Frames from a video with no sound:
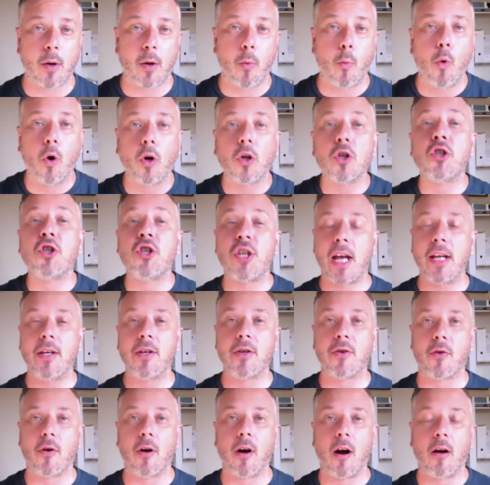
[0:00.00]
What
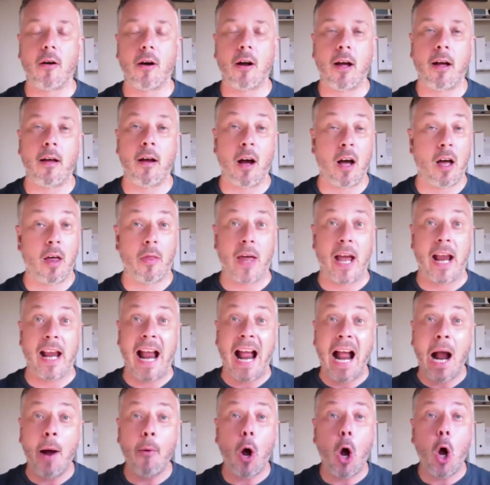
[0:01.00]
gender are they?
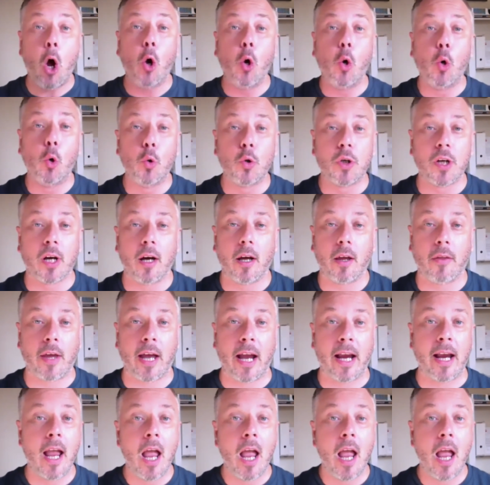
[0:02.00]
How old are they?